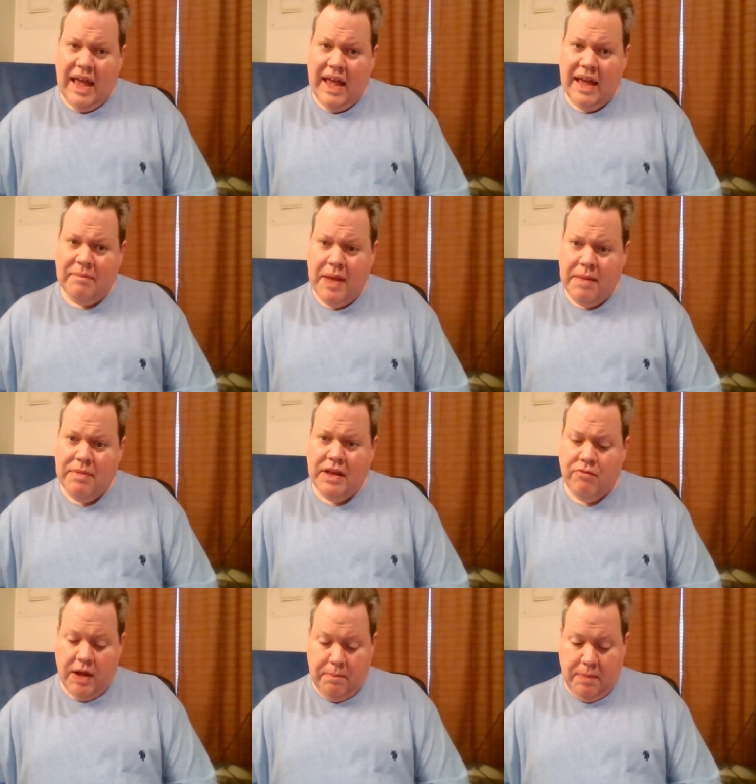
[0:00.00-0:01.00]
And maybe
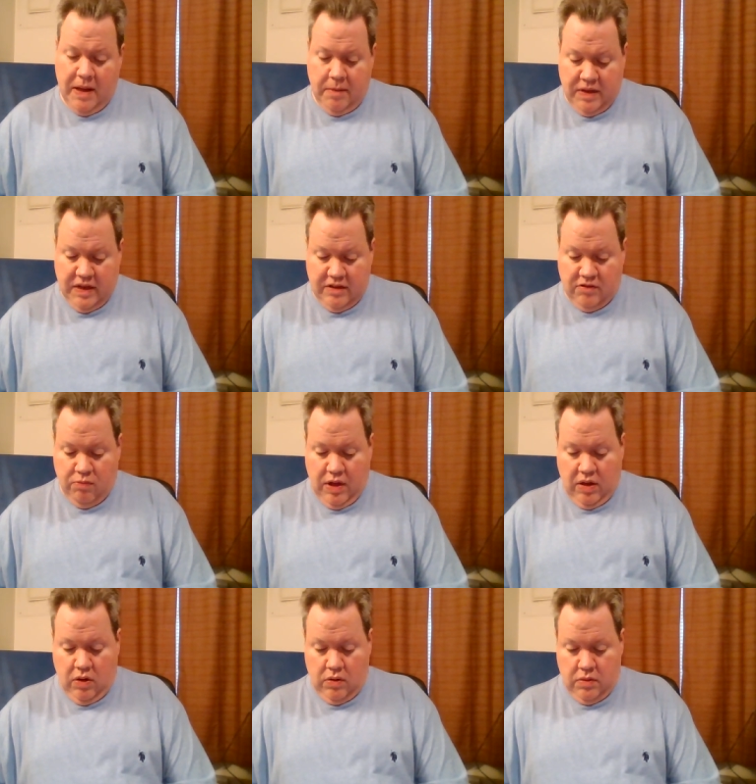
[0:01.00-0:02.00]
Great Pumpkin as well.